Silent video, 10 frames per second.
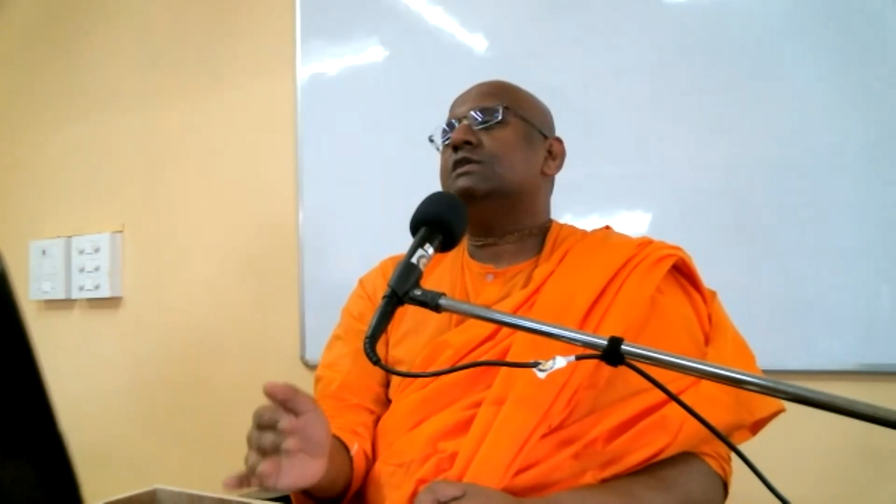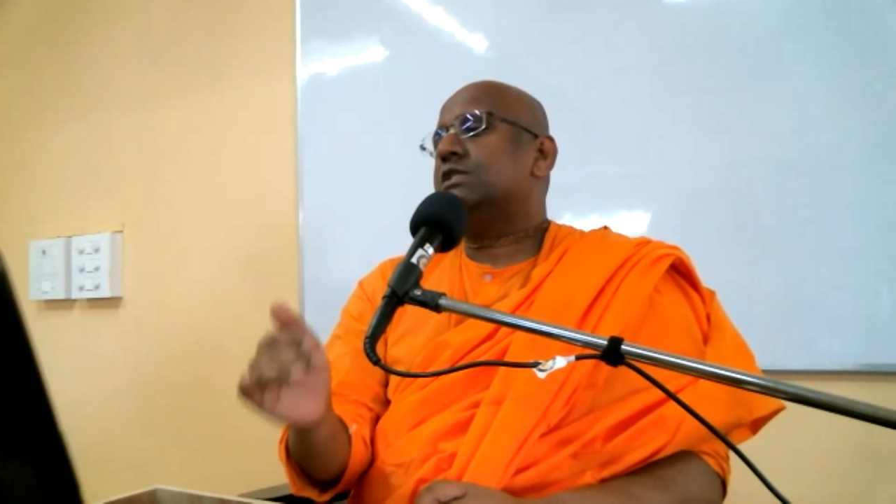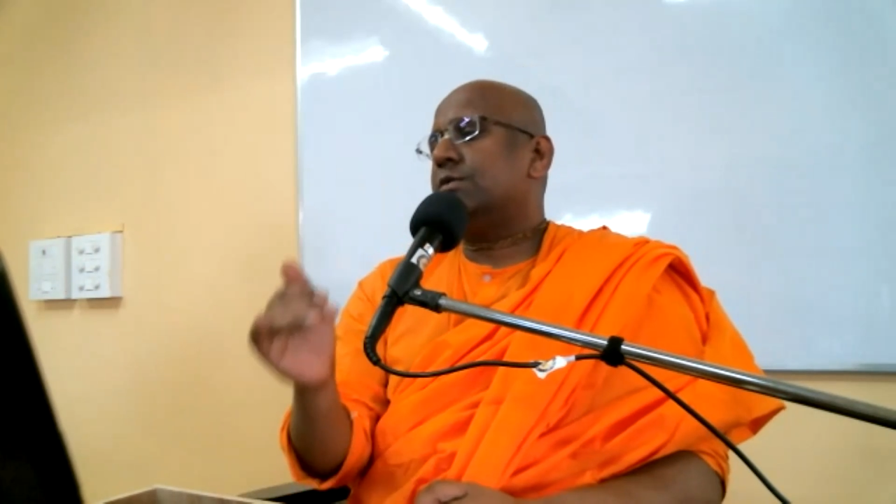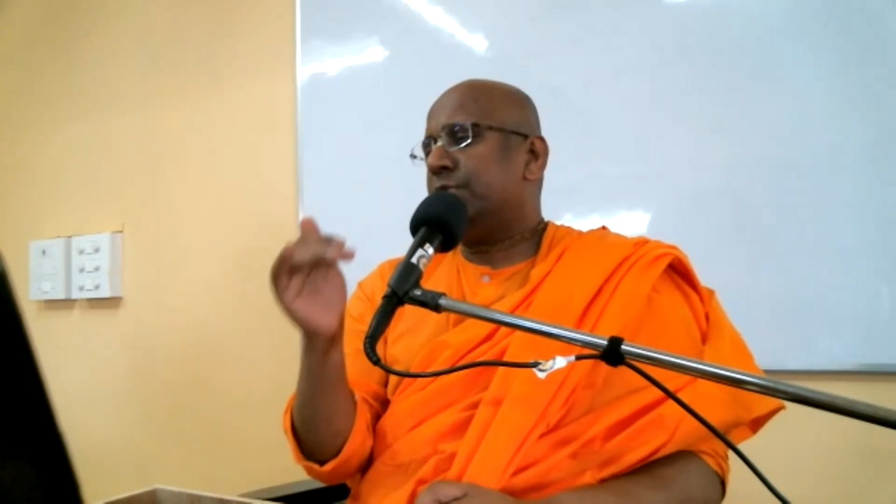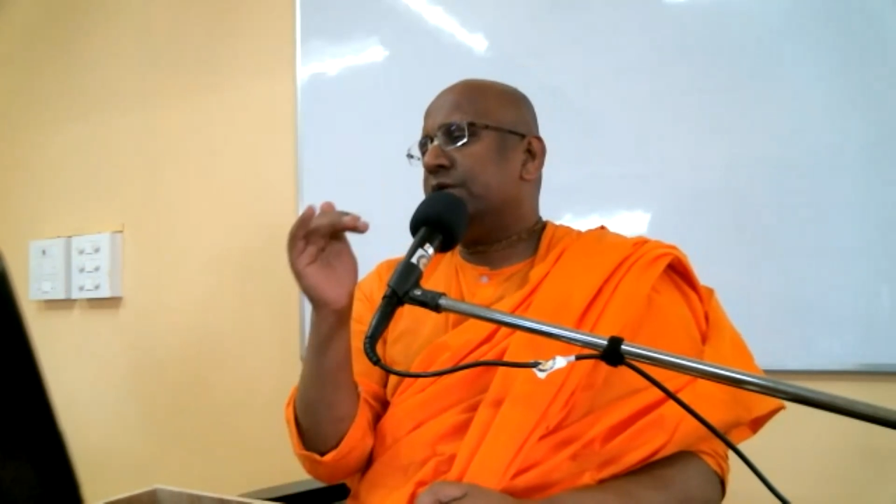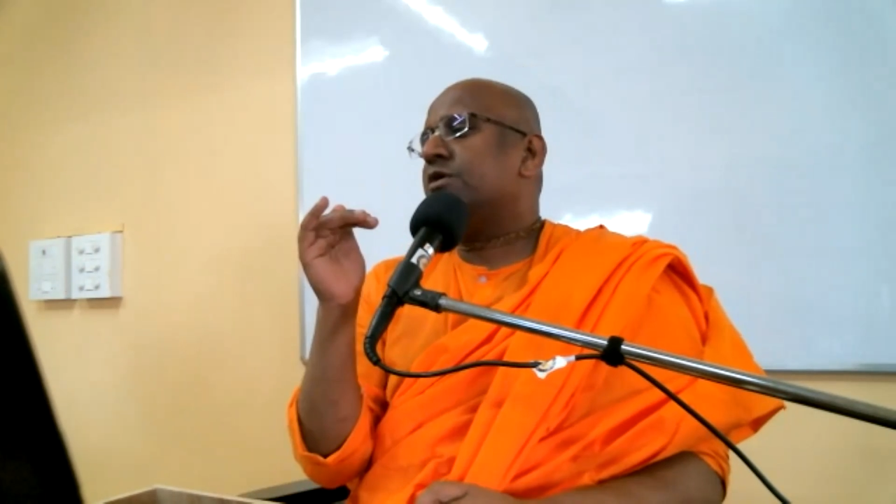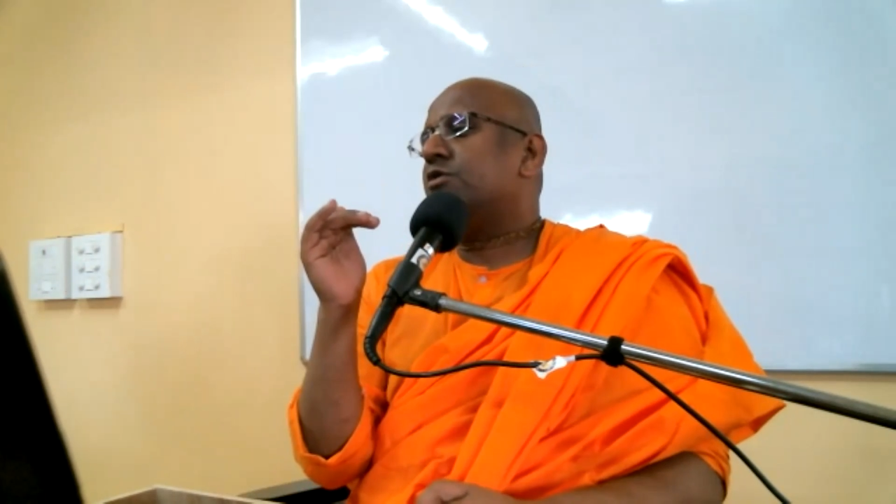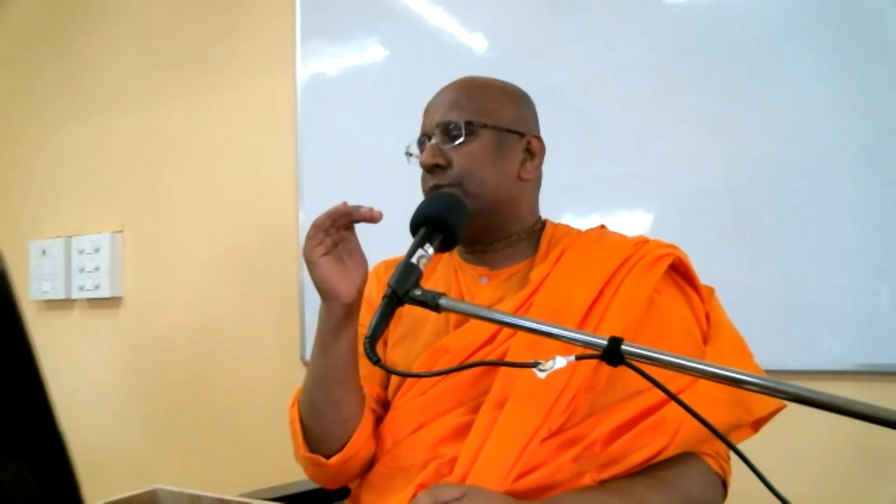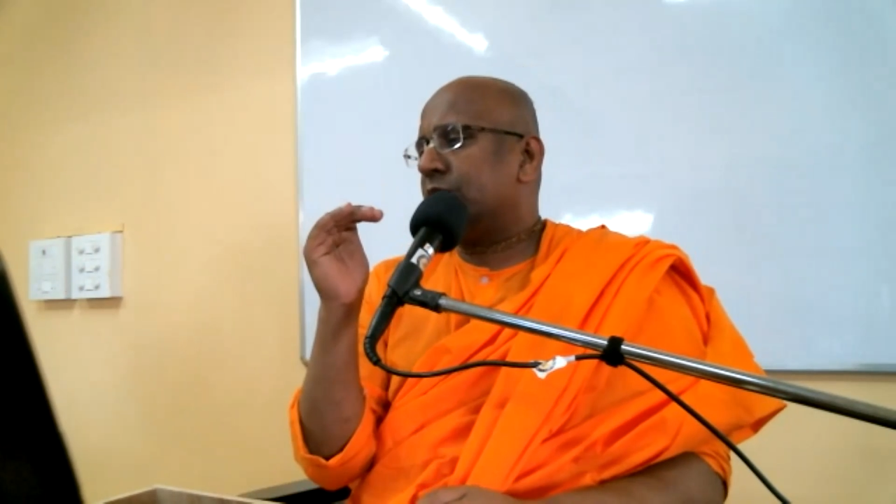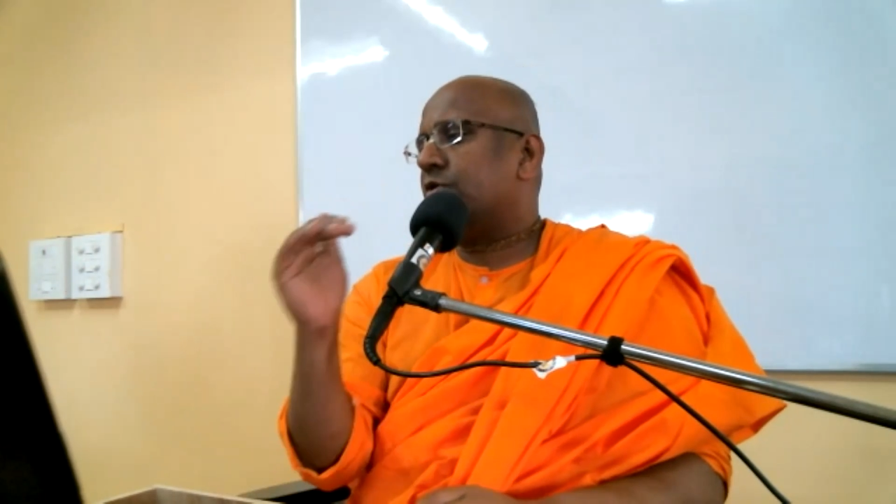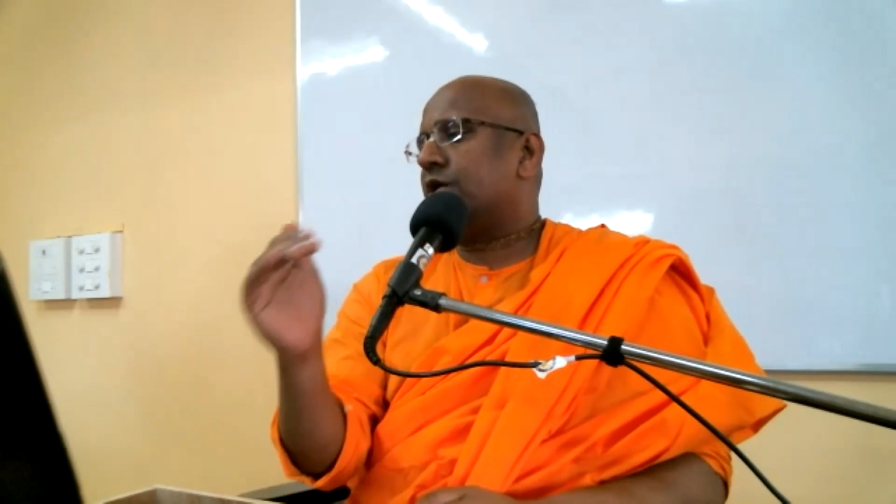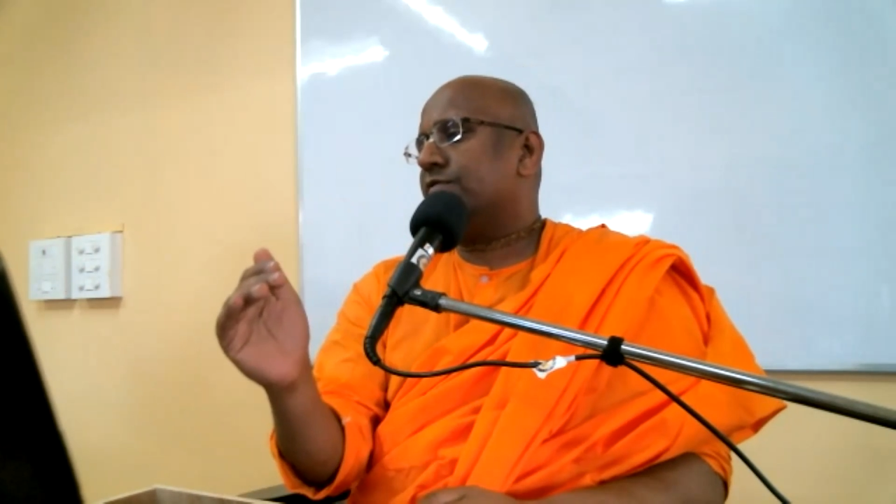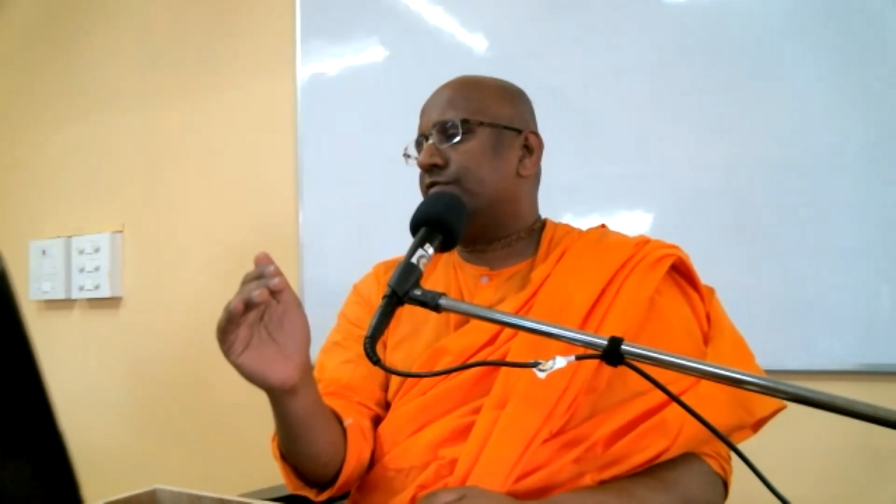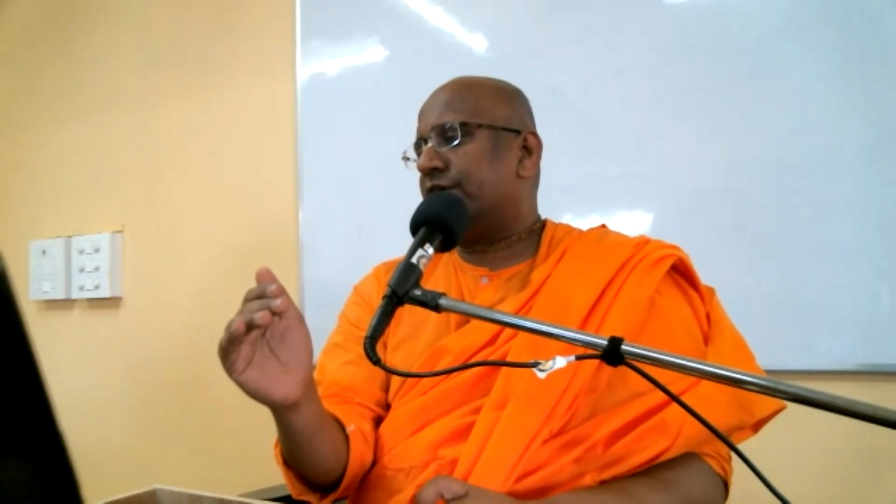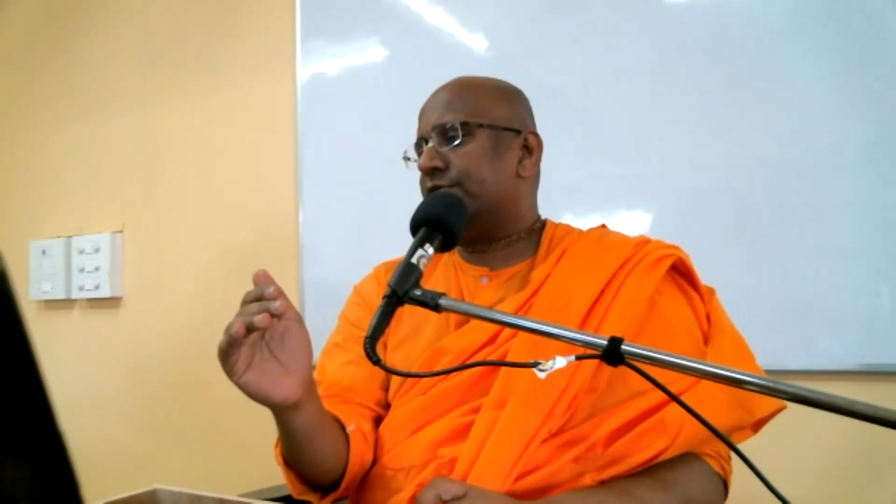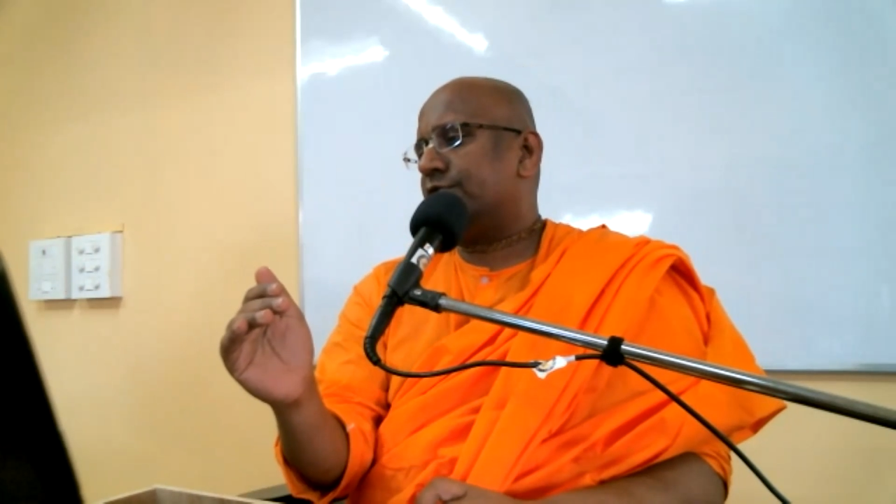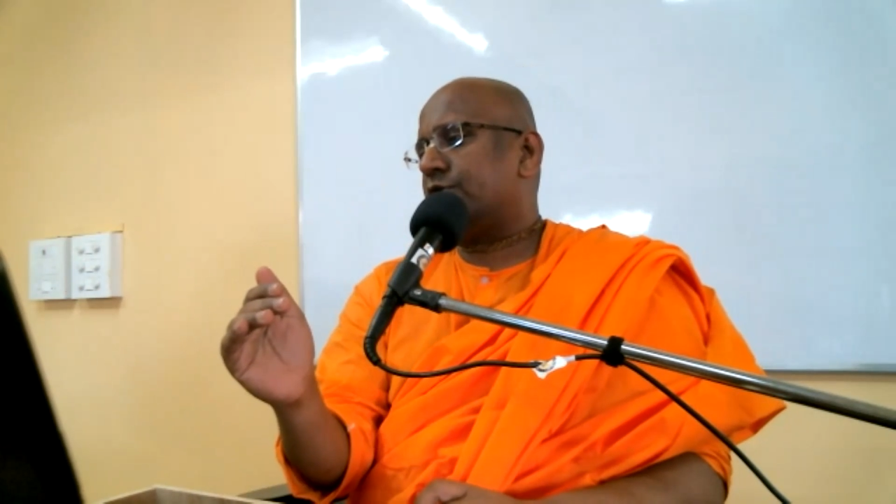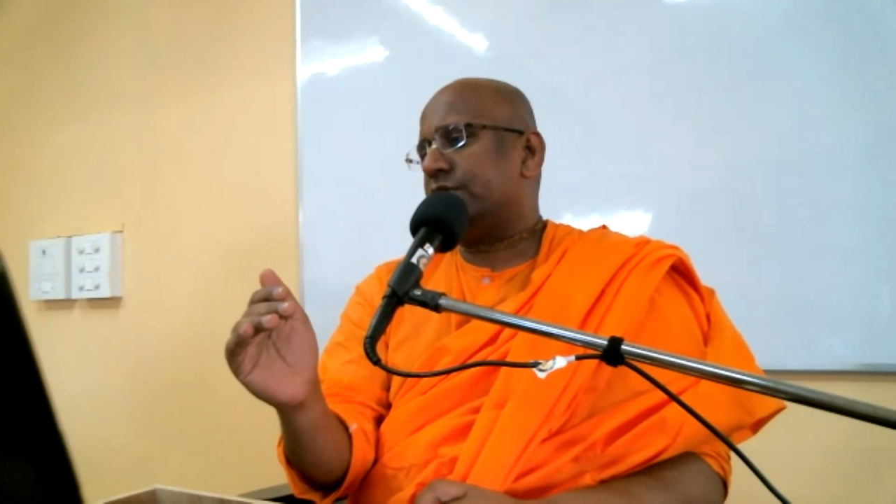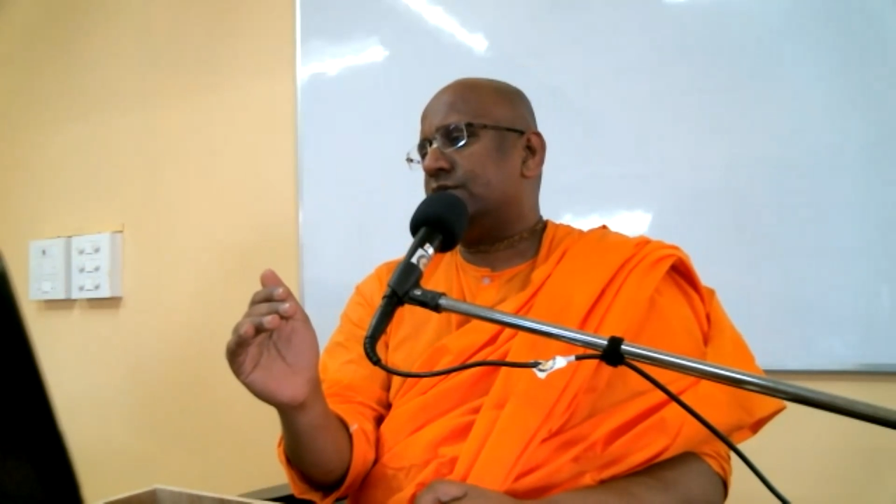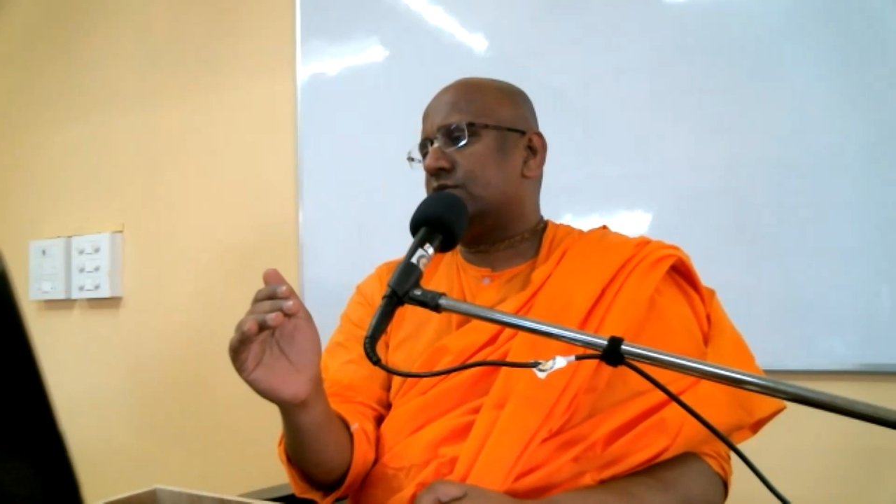Somebody may not be qualified
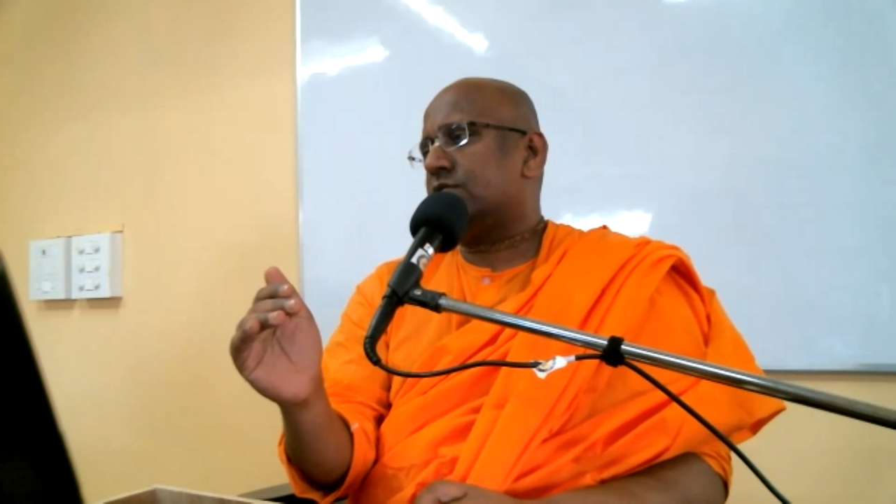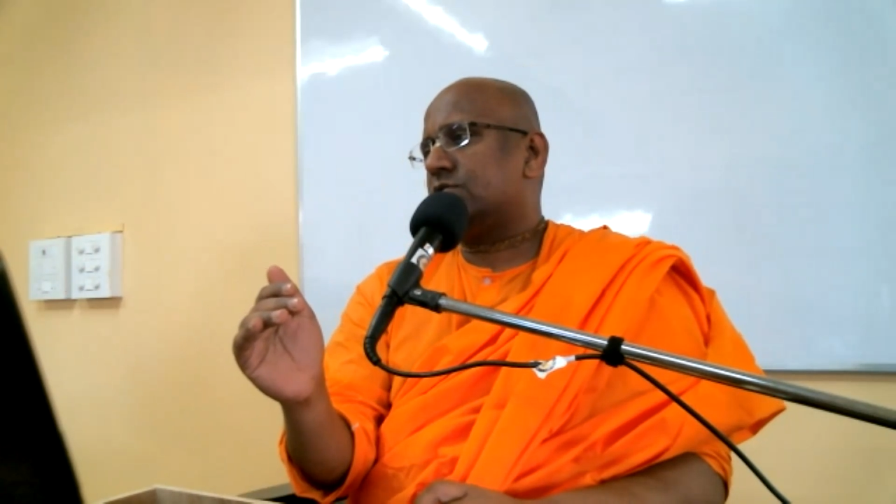for it,